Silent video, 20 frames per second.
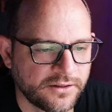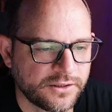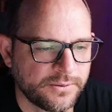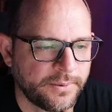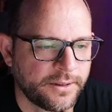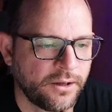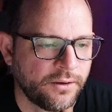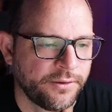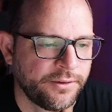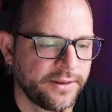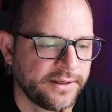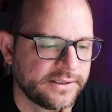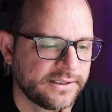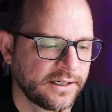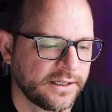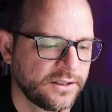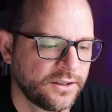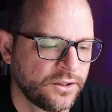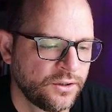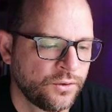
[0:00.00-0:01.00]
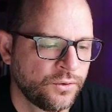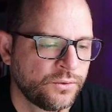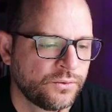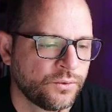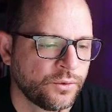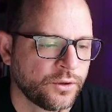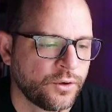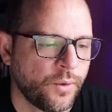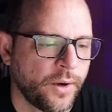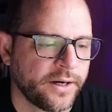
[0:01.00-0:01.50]
about all the things it can do,
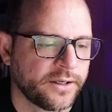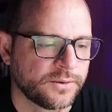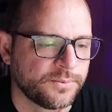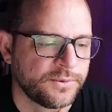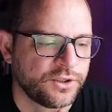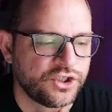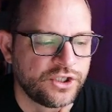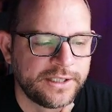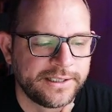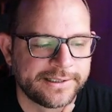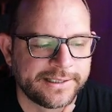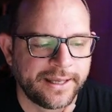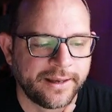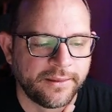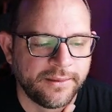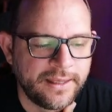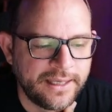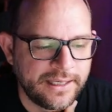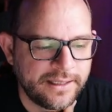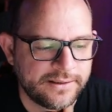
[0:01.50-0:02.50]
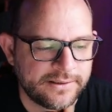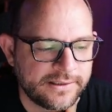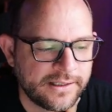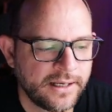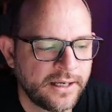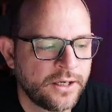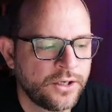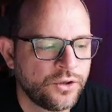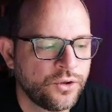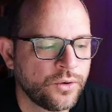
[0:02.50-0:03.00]
requires machines like these.
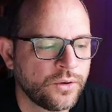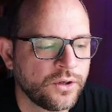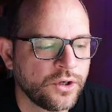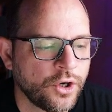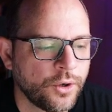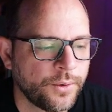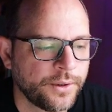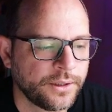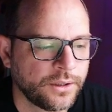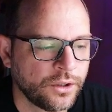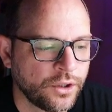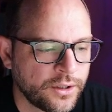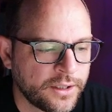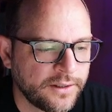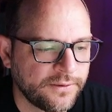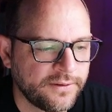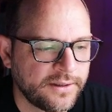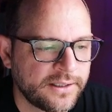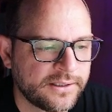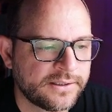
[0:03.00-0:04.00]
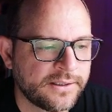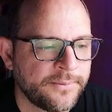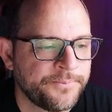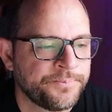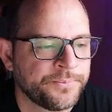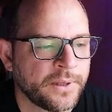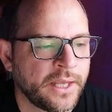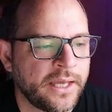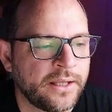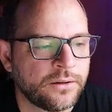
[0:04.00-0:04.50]
You can go and look at this.
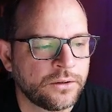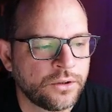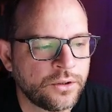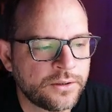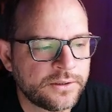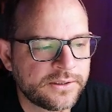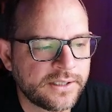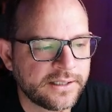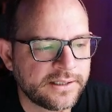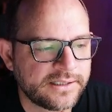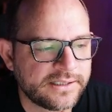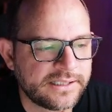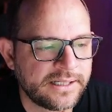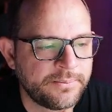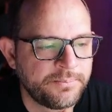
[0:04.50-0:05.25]
It looks like some